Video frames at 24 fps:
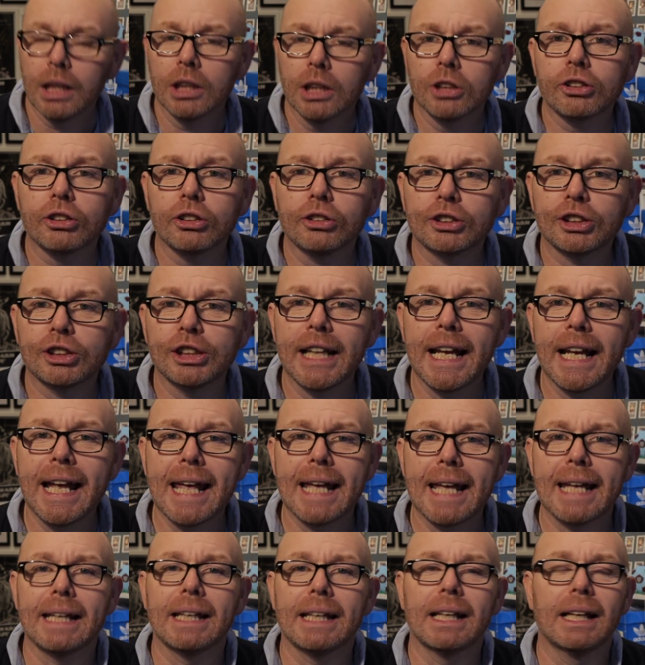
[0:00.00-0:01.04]
So
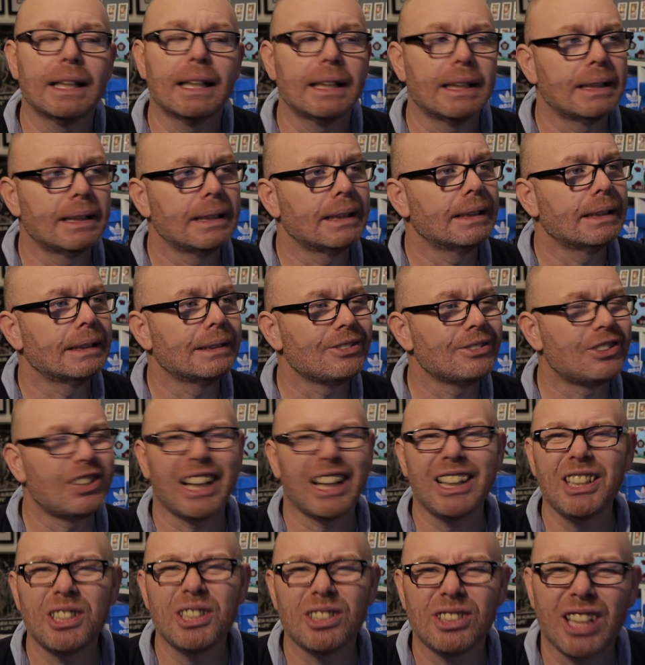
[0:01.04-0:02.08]
today,
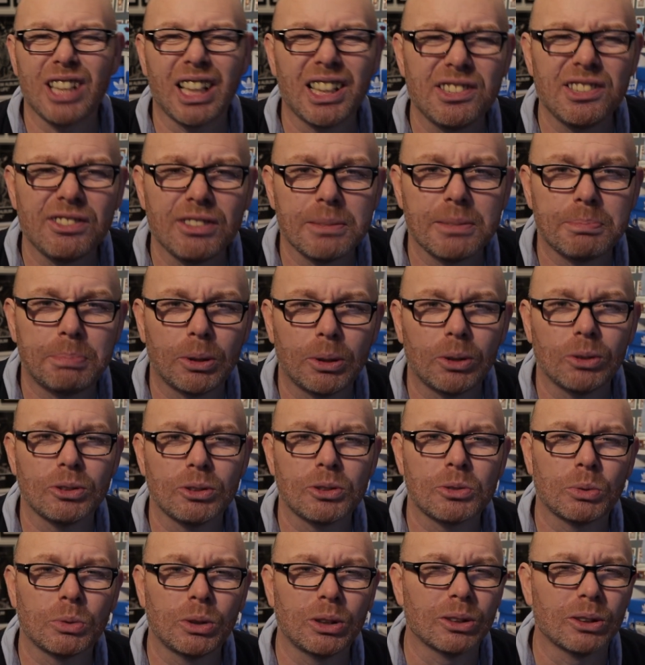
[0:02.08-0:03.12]
January's
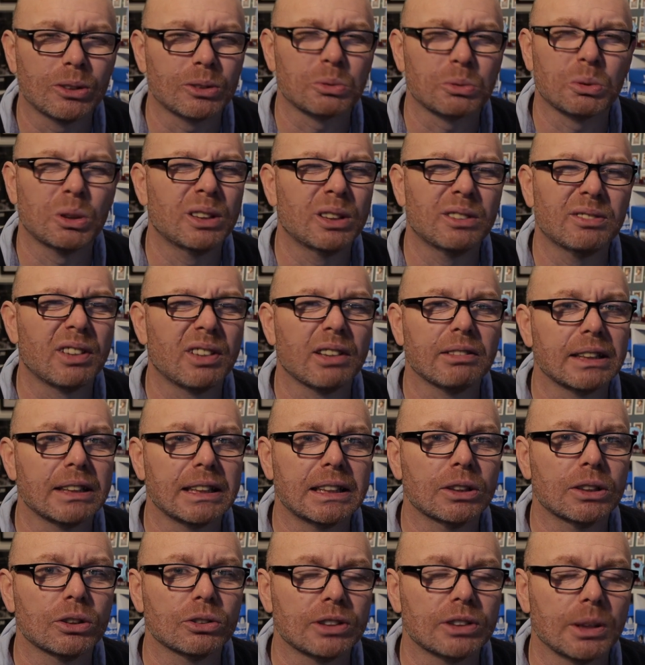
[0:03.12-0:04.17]
Bowlers Worlds weren't very
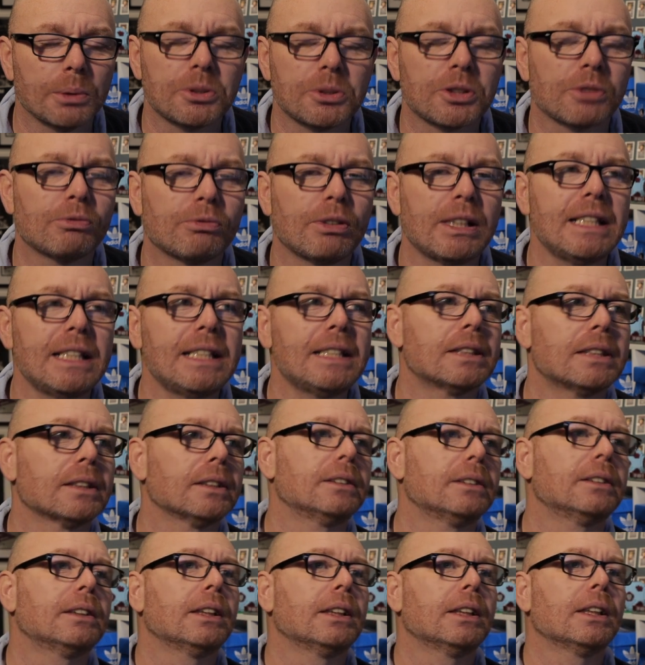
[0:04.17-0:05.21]
good. There was a
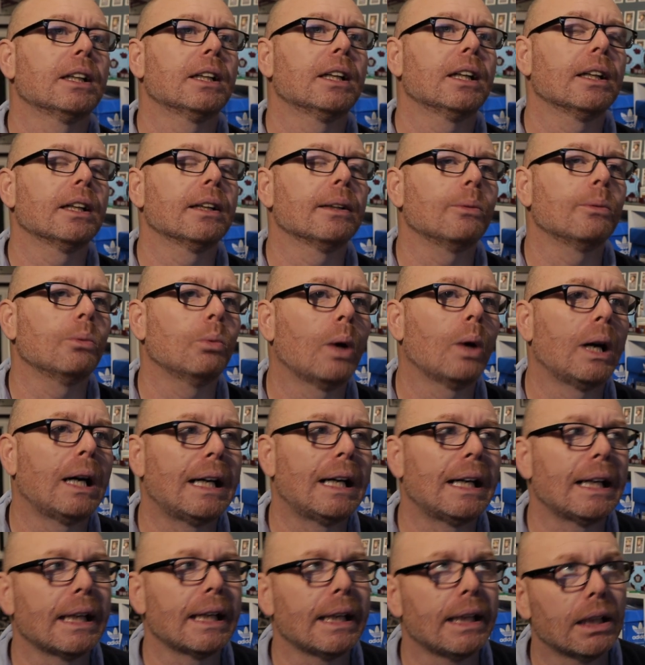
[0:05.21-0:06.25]
reason
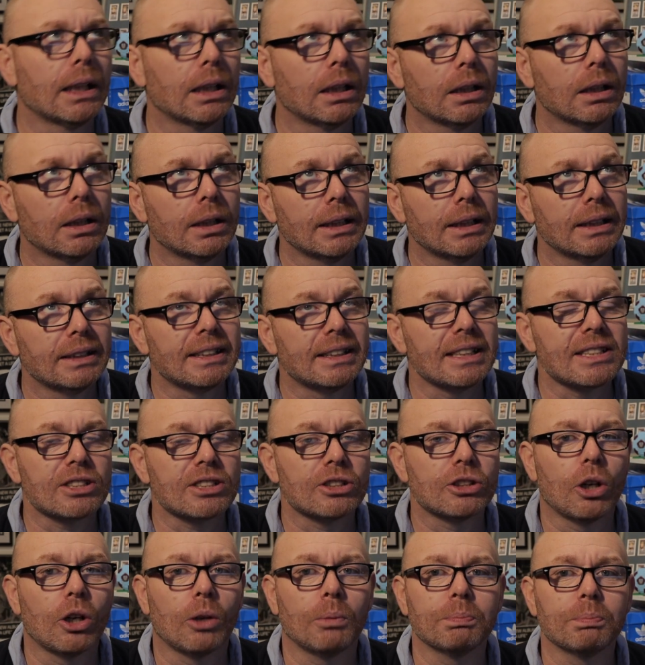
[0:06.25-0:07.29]
why they
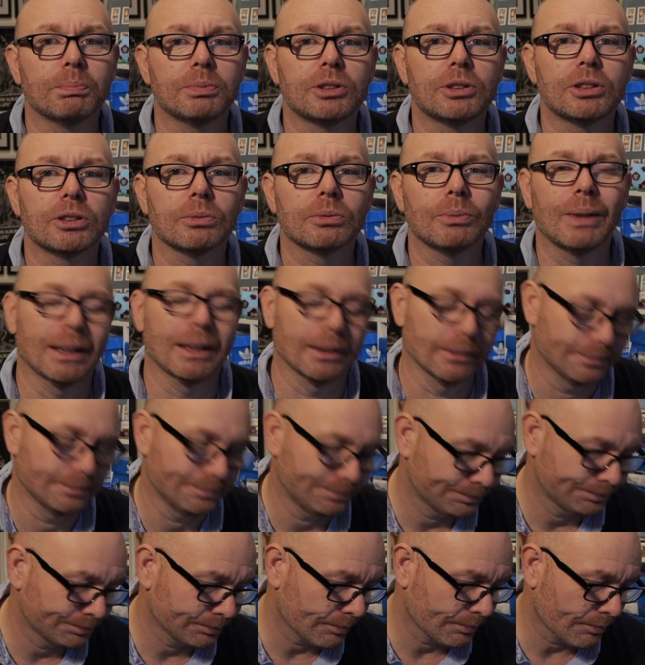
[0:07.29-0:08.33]
stopped. Well,
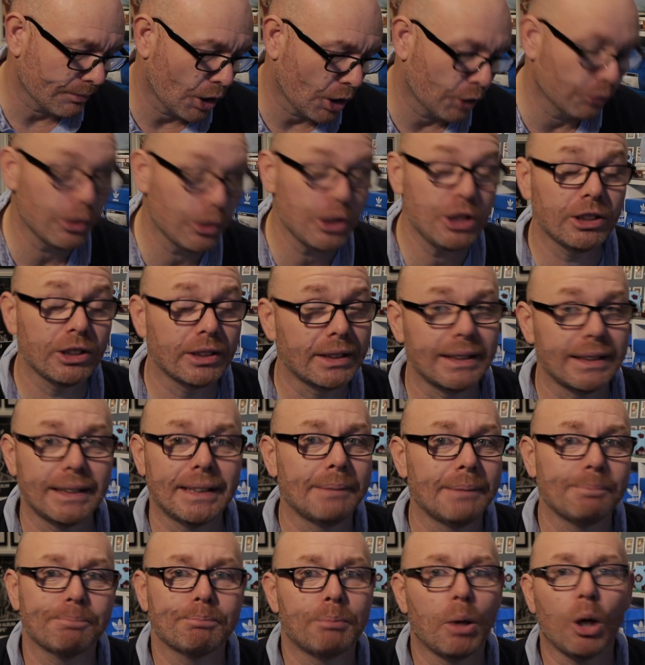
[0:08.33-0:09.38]
originally
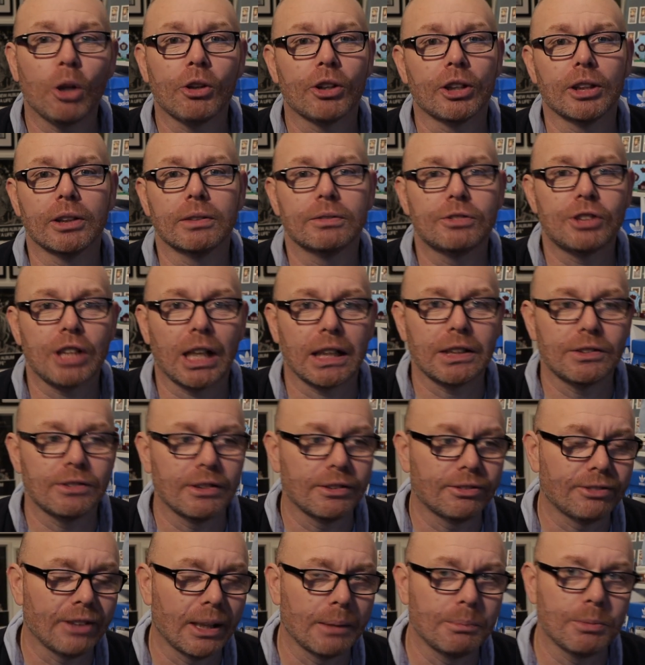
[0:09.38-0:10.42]
they didn't bother
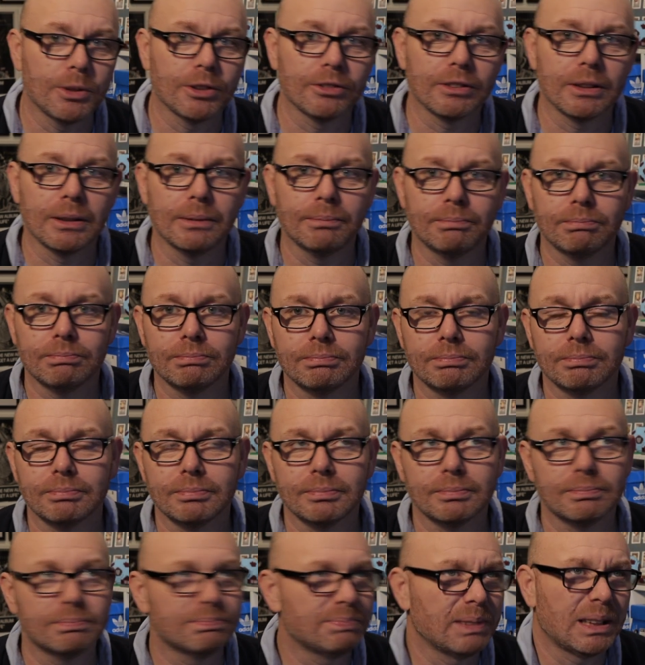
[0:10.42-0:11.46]
January, February,
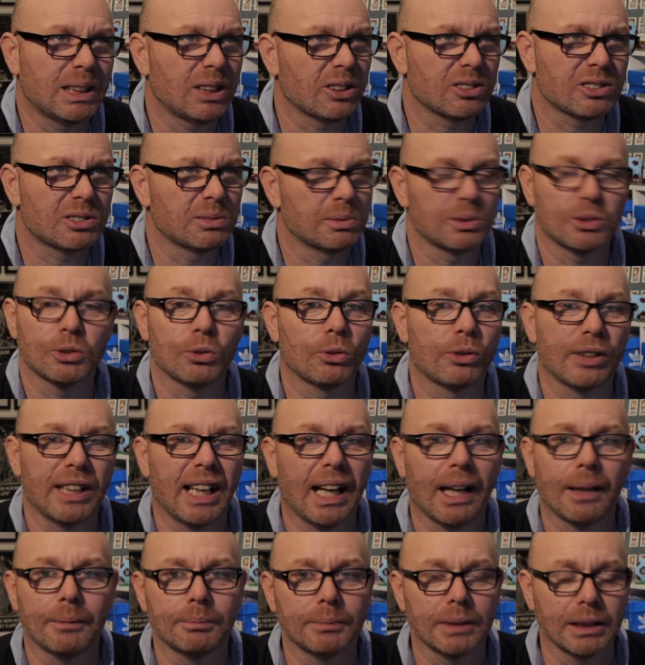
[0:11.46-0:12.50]
because there was nothing
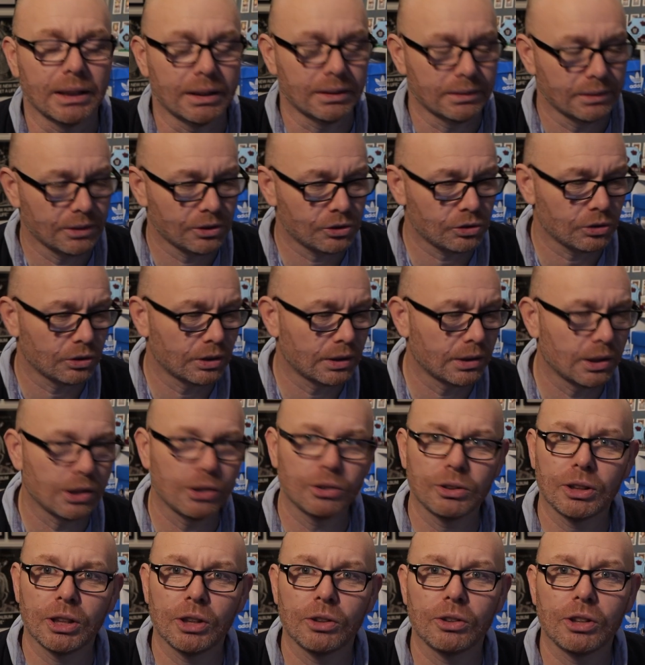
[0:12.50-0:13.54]
happening. So they
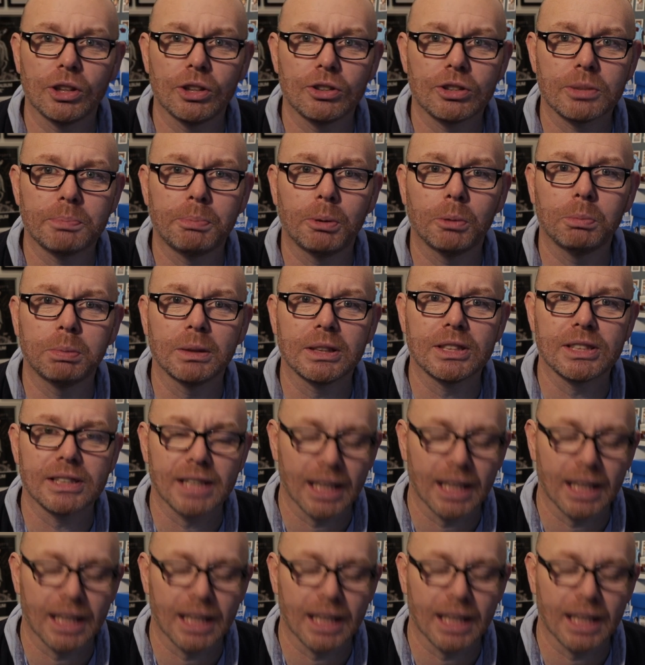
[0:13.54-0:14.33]
only used to publish